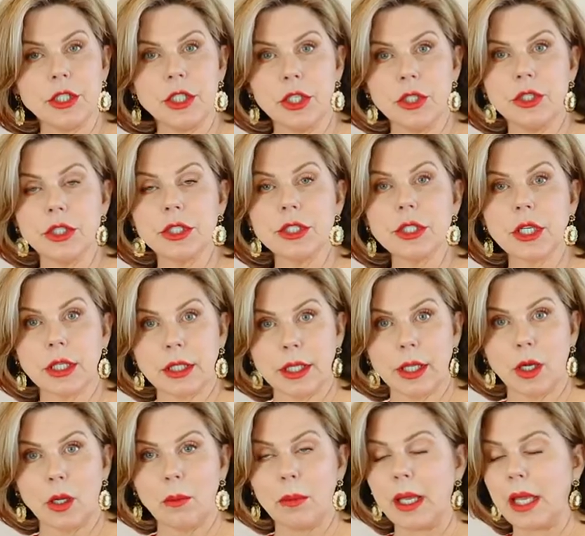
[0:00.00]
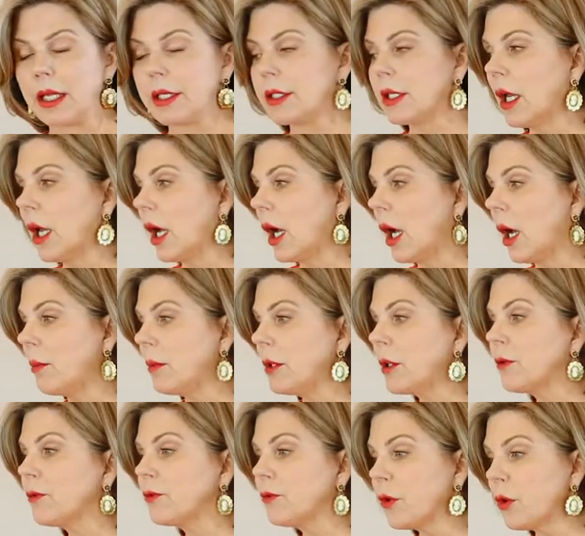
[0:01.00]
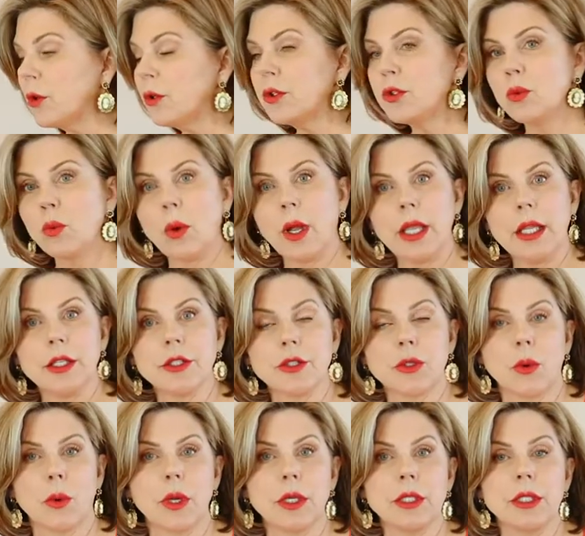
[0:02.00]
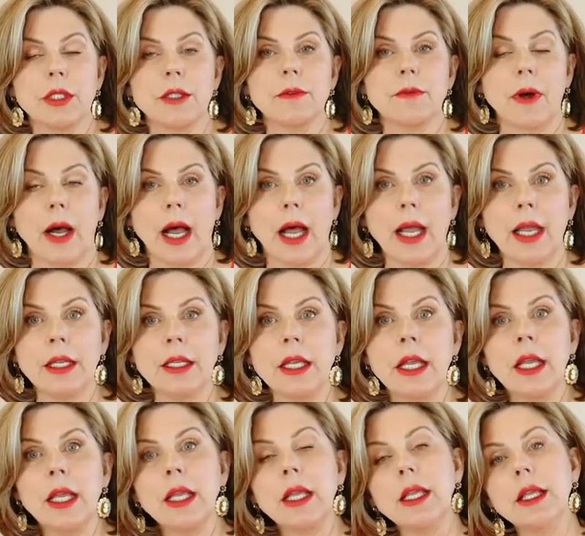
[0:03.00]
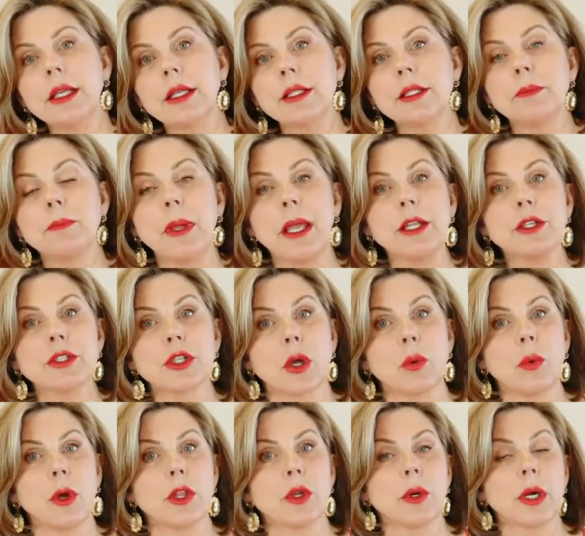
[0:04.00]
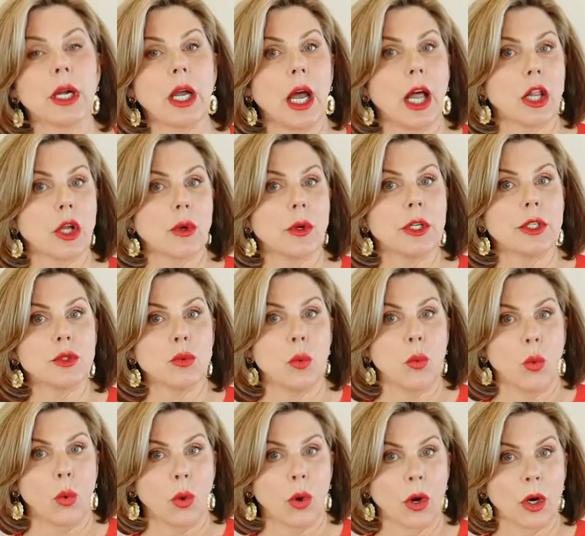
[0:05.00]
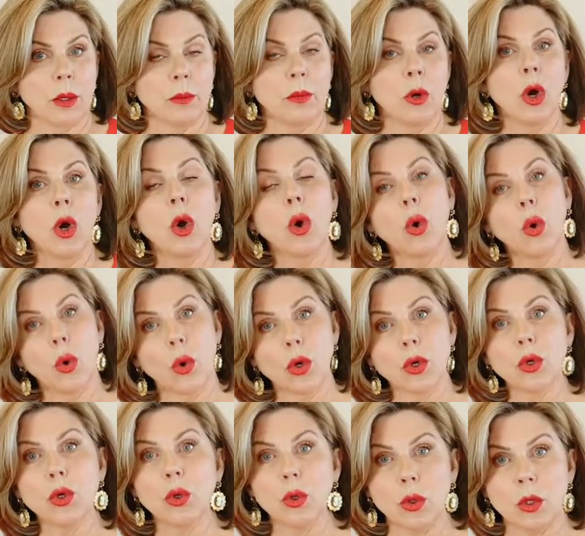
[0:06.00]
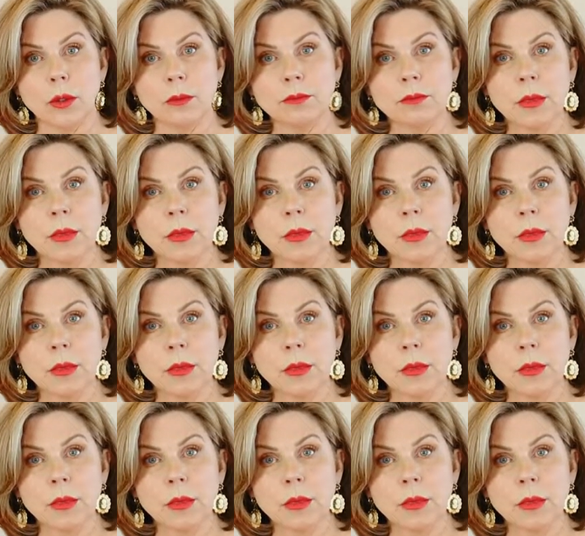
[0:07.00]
to you just a little bit. And the first way it's going to divide is based on whether a color is warm or cool.